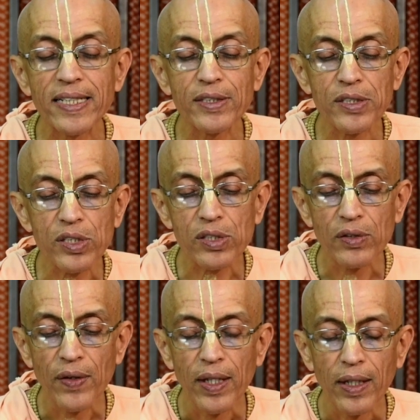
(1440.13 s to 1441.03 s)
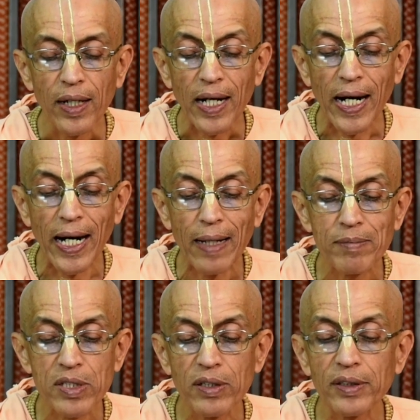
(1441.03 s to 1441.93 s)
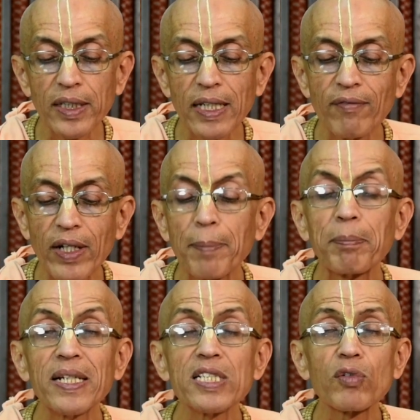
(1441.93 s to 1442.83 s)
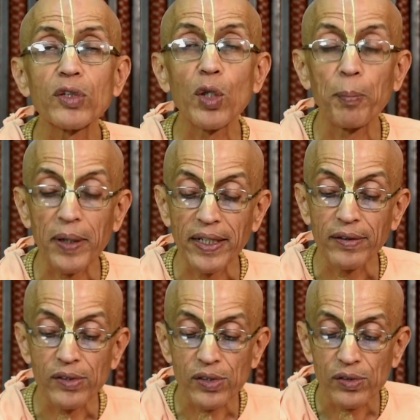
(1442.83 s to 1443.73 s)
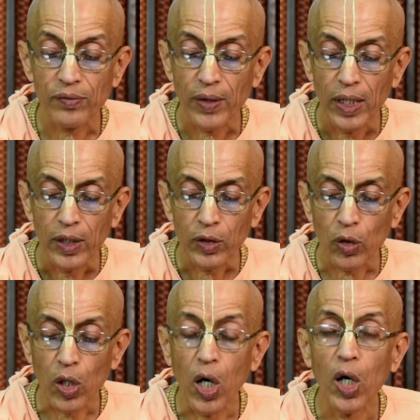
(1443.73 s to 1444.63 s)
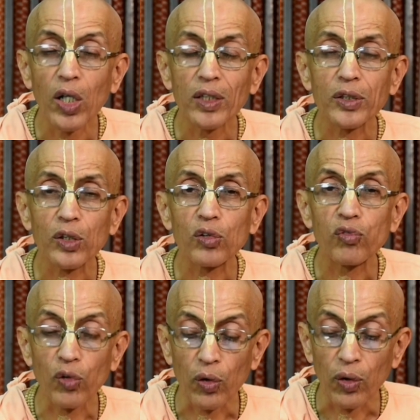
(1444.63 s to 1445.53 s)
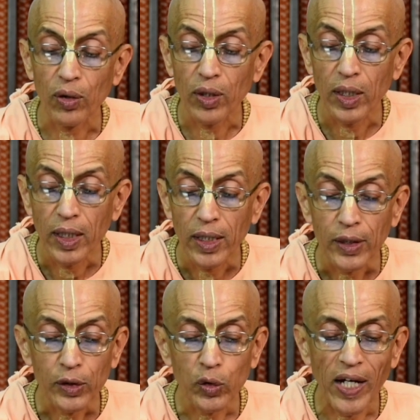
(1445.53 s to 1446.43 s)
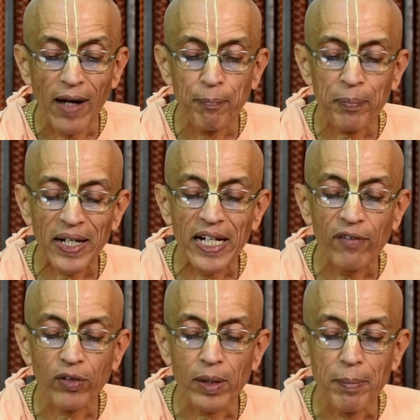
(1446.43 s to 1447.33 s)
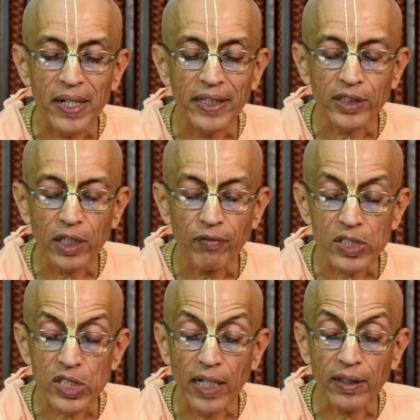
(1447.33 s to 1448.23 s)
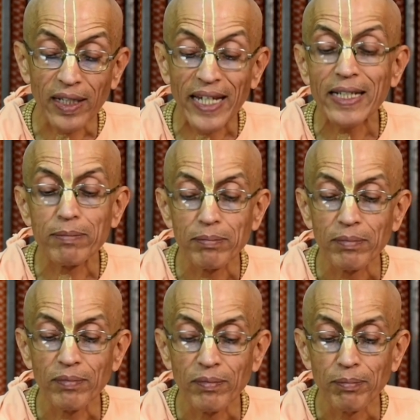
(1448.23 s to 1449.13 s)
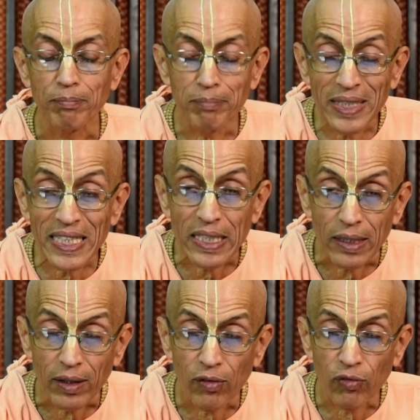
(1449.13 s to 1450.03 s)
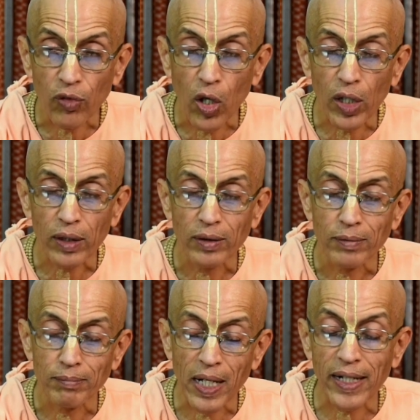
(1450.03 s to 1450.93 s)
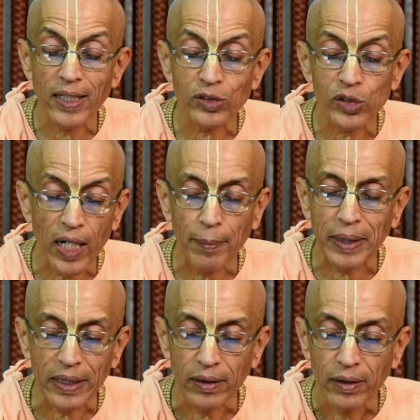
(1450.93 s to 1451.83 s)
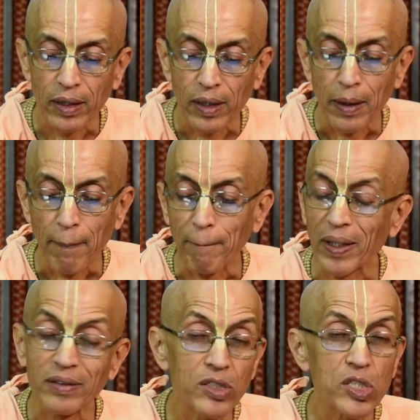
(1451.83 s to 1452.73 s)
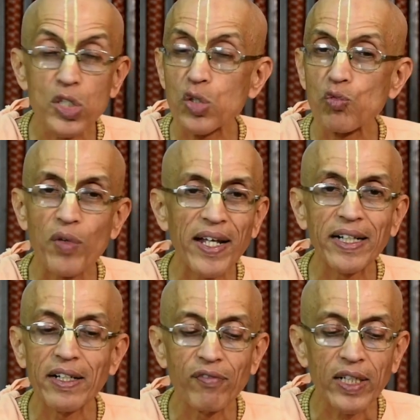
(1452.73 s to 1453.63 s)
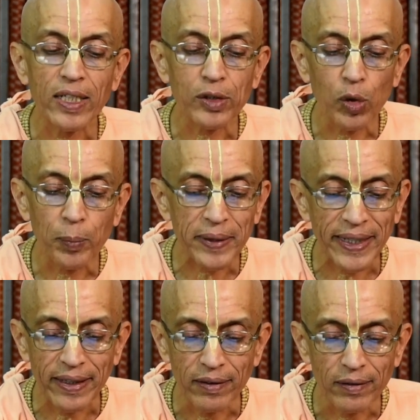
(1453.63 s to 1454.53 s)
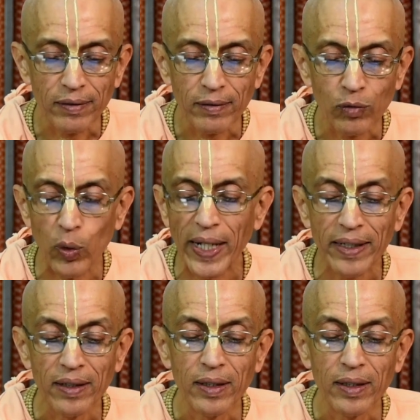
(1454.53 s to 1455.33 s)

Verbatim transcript: sages, I am certainly very pleased with your prayers. You are all truthful. You have prayed for the benediction of a son like me for Maharaj Nabhi. But this is very difficult to obtain. Why?